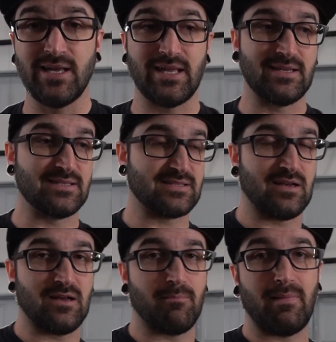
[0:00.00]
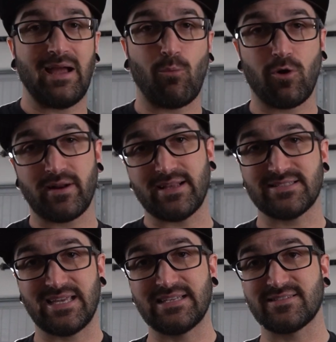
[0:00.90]
It is my word
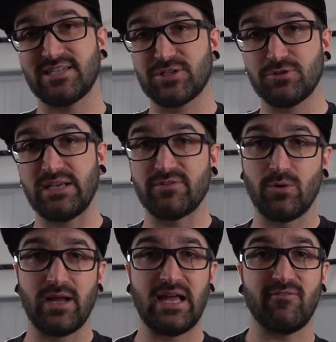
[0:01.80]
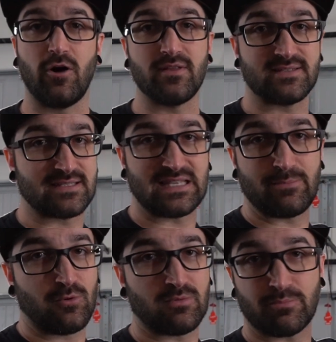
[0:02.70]
against his, essentially, even though I have all this
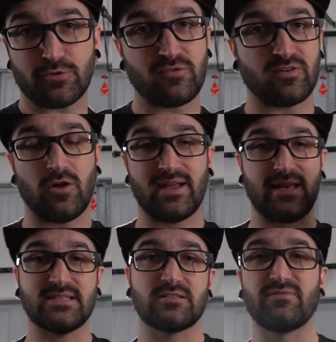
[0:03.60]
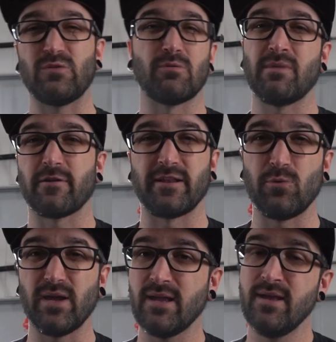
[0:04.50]
example and proof and all that kind of stuff. It wouldn't matter
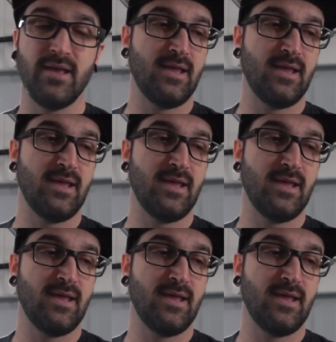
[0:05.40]
anyway.